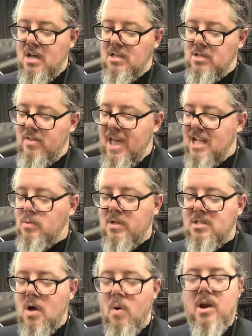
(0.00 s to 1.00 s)
So that's
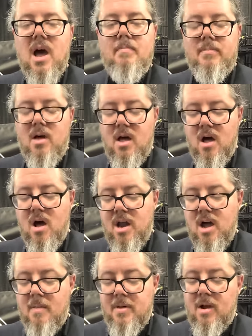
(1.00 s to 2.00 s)
what's going up on
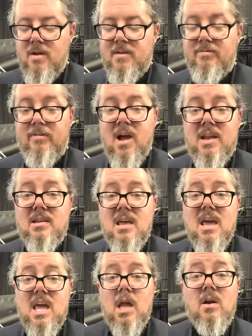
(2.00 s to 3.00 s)
up here in the
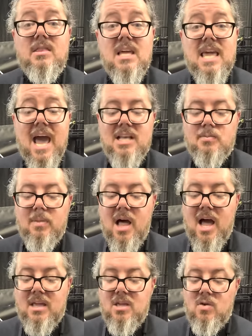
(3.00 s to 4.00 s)
front. Here at the gas
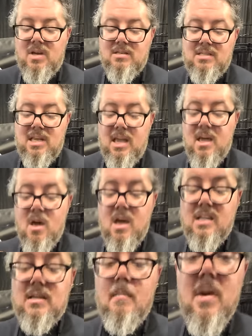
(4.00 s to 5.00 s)
block, you can see
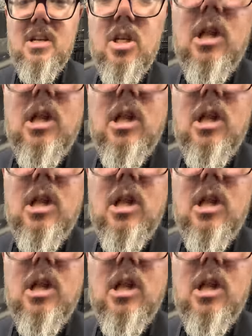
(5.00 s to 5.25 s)
it's a much